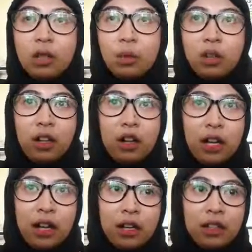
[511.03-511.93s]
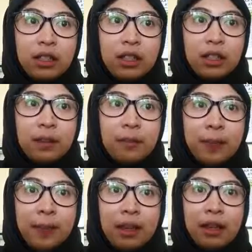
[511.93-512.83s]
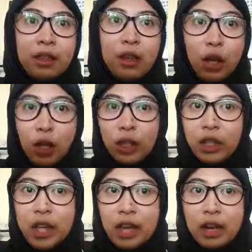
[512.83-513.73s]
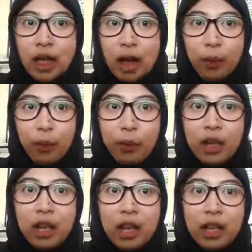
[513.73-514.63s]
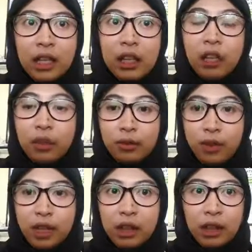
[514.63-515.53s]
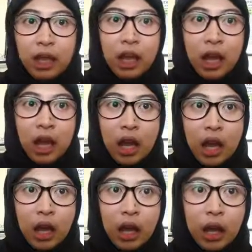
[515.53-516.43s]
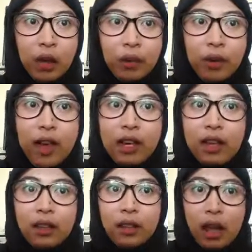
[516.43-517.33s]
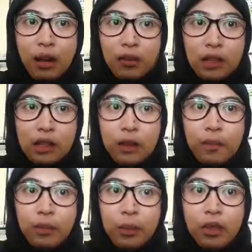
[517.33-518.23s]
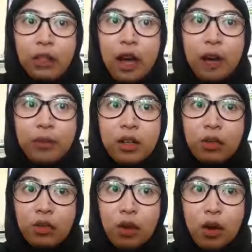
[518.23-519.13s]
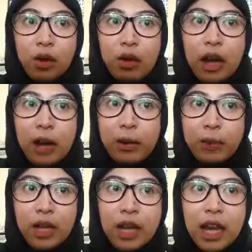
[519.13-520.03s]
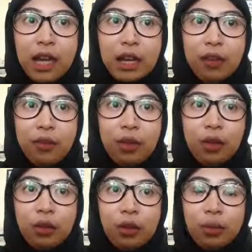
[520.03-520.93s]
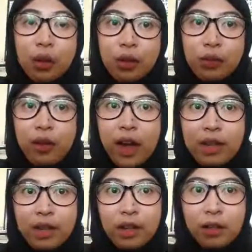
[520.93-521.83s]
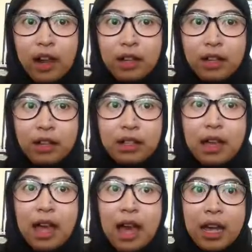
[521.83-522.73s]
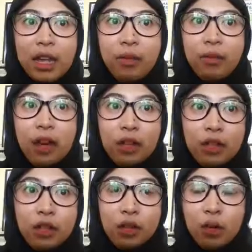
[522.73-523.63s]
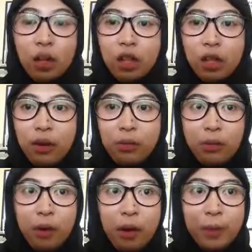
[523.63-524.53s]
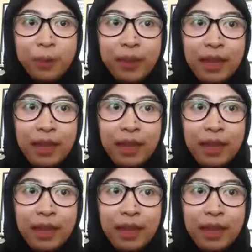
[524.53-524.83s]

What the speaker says: were called the Lockdown. King Alfred confided laws, built up a strong army and navy to oppose Viking raiders, and invited scholars from